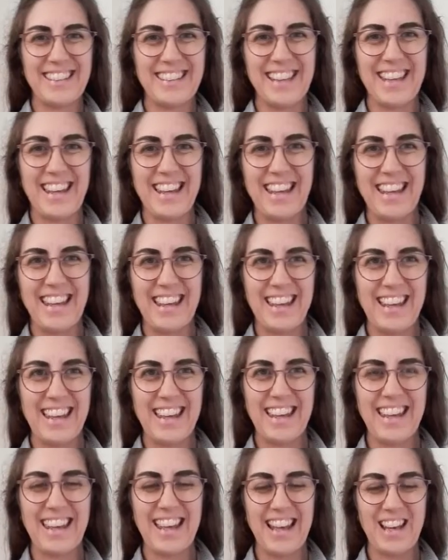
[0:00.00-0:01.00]
Hey,
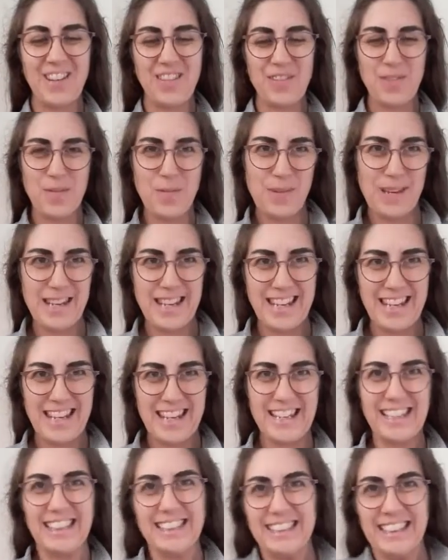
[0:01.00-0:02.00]
hello
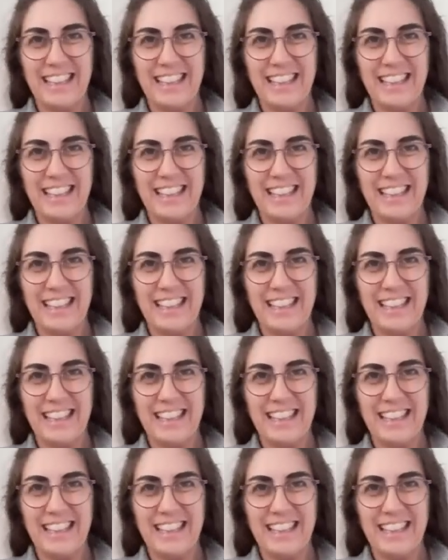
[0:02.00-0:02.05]
everybody.